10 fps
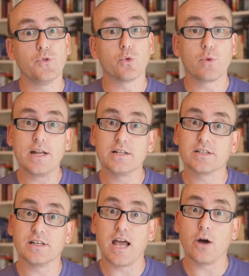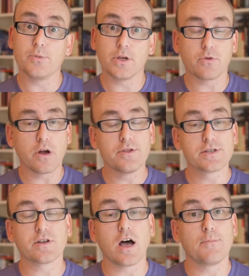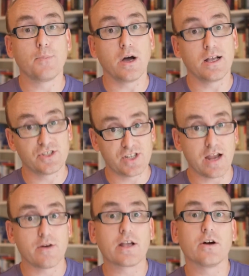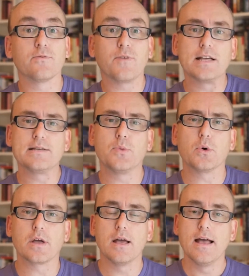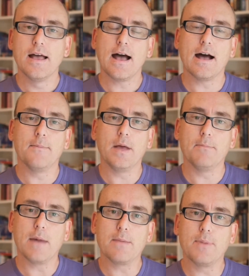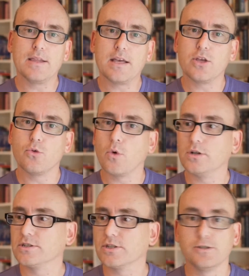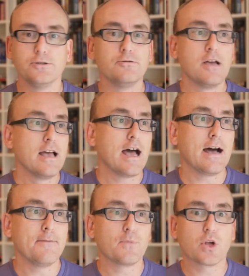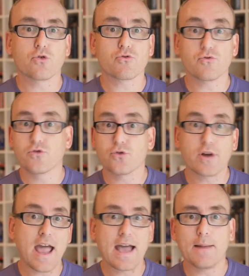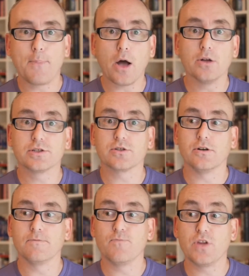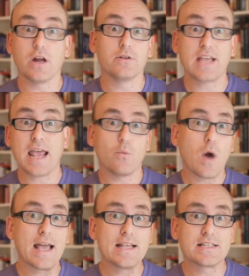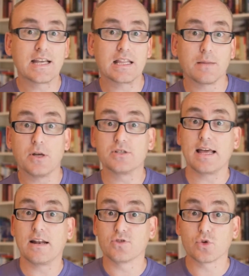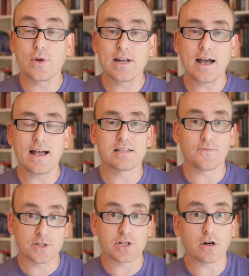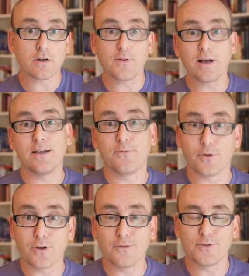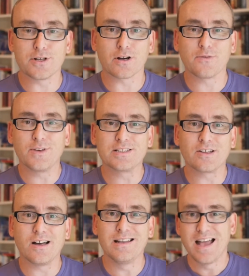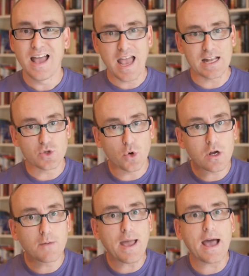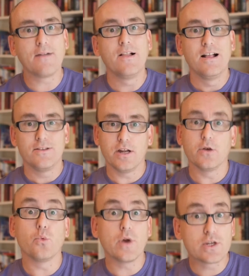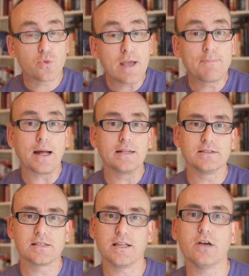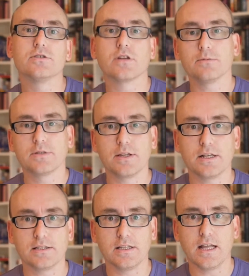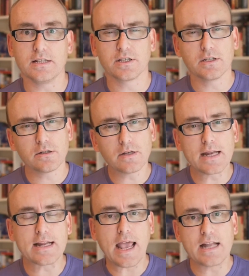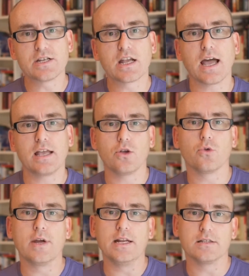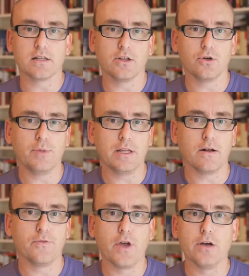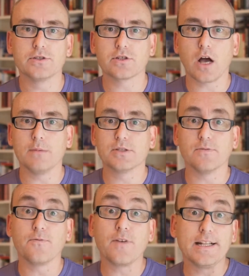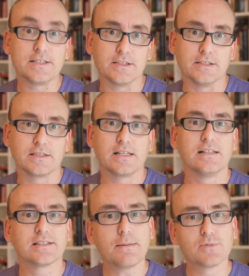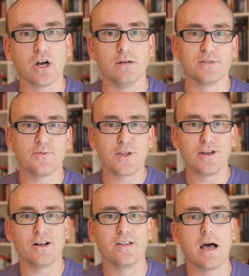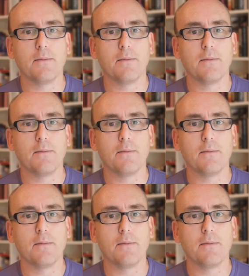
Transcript: your readers can help you grow the site by sharing on Facebook. It may be that you want to create a post on 10 ways to get the most out of Twitter as a photographer, if you've got a photography site, and talk about retweet buttons and those types of things in that. So you do need to educate your readers a little bit on those types of features sometimes, if they're not